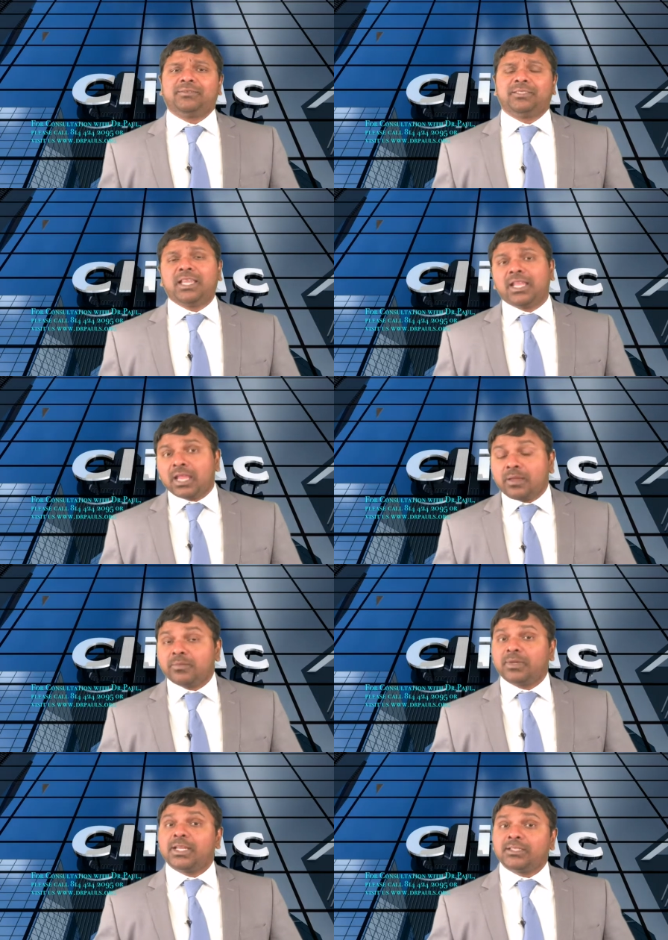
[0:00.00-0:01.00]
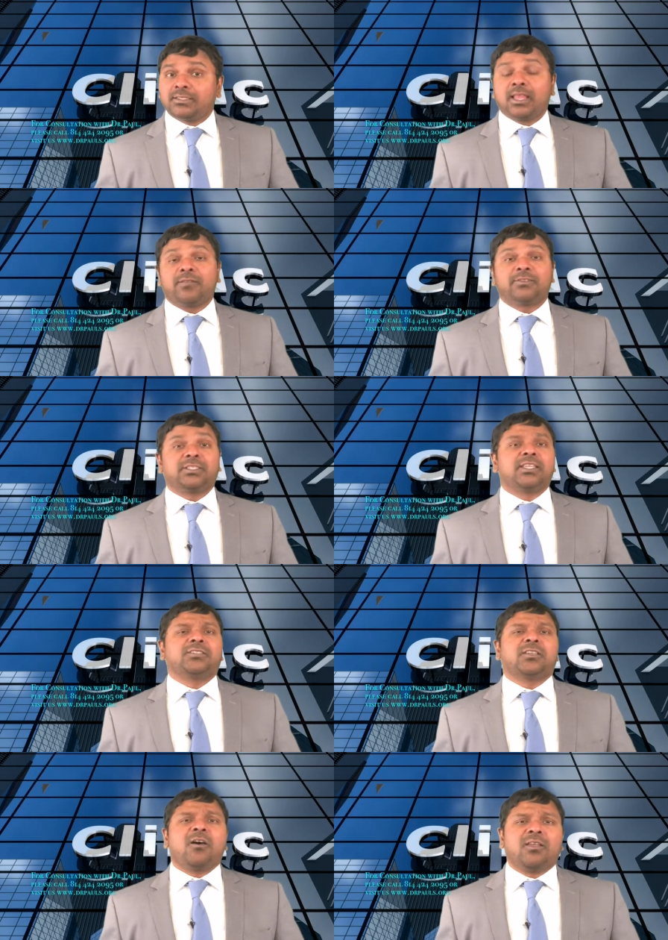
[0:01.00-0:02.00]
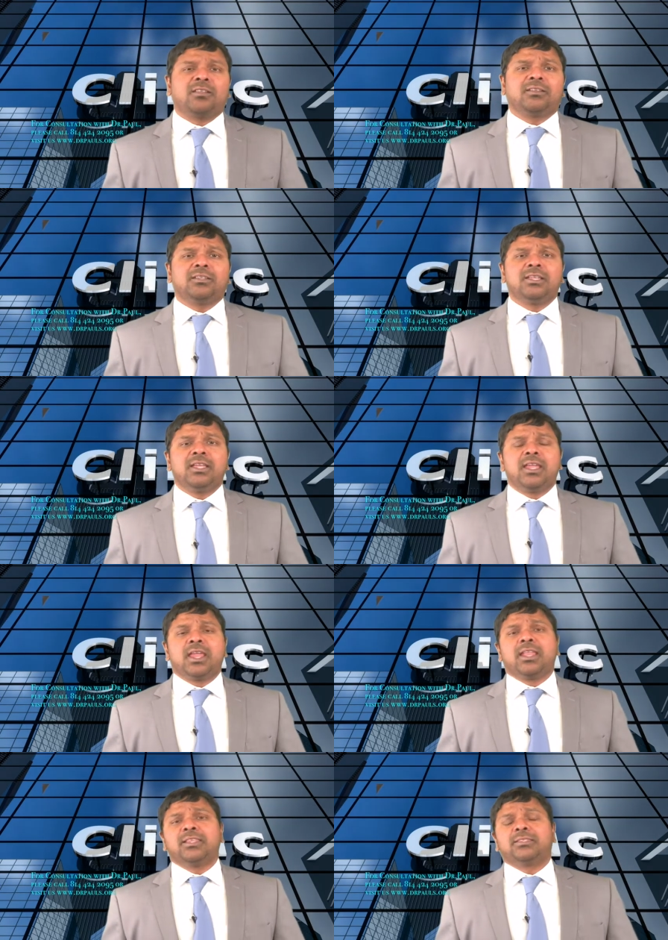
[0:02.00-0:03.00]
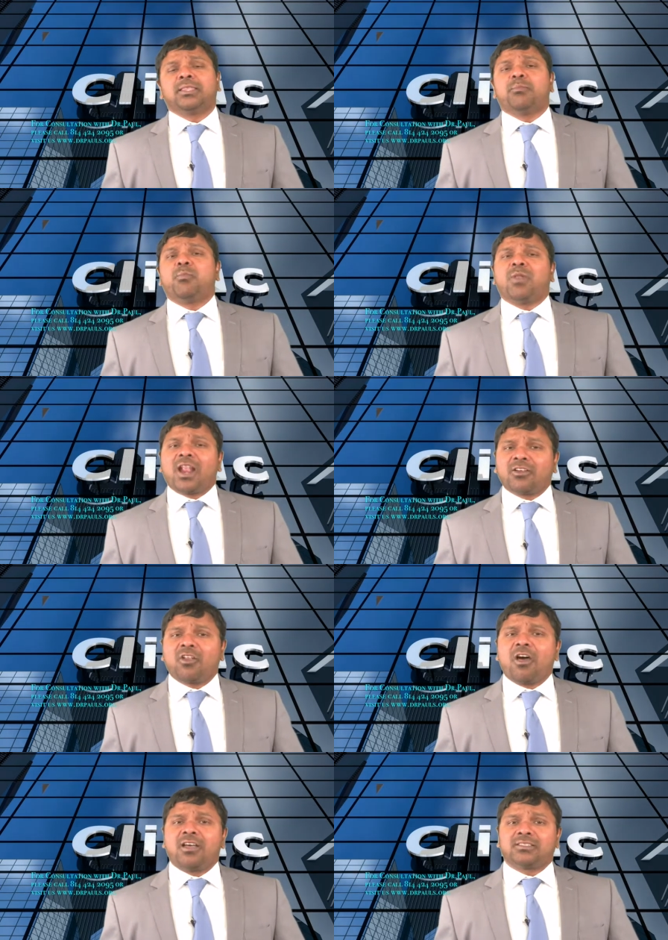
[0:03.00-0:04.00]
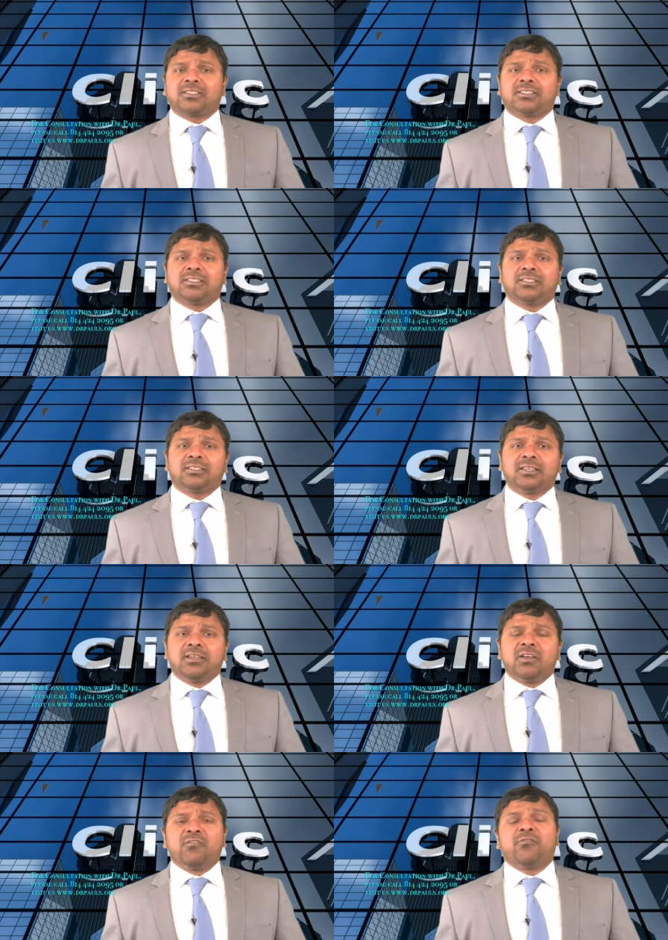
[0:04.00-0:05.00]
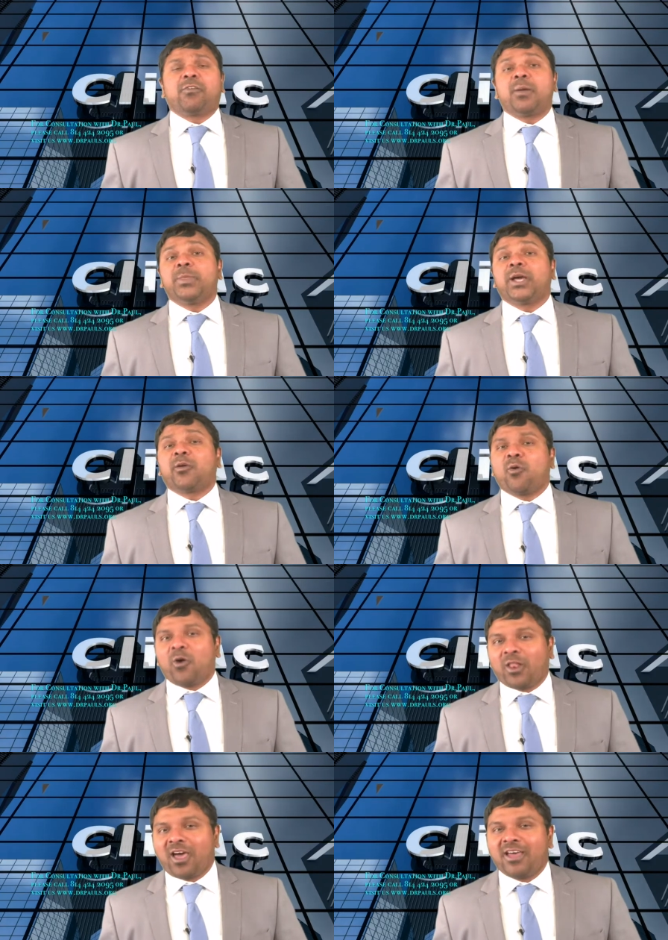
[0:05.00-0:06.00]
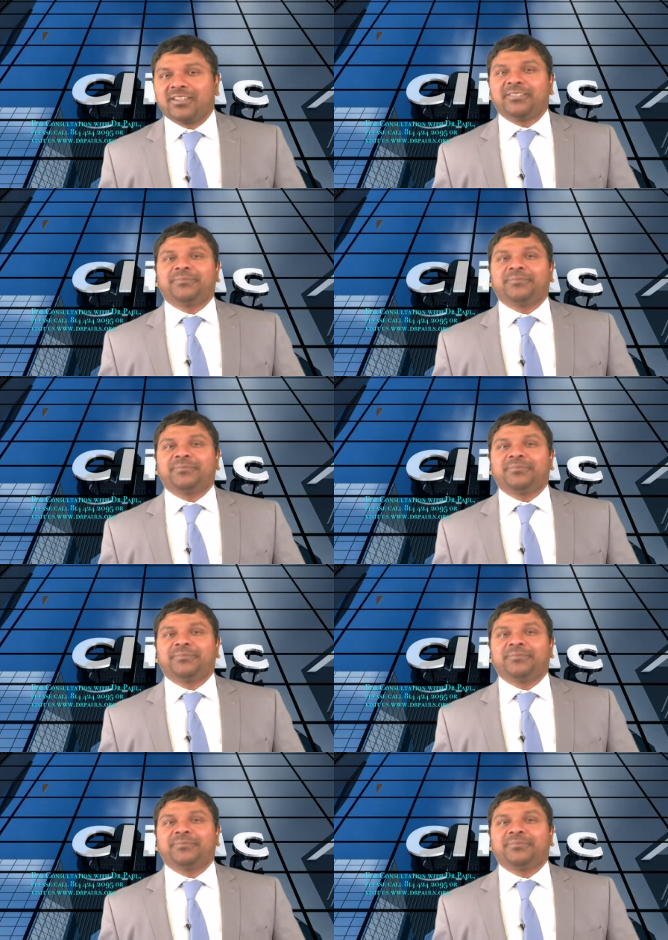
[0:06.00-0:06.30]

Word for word: The name itself says all it is the blood loss from the colon.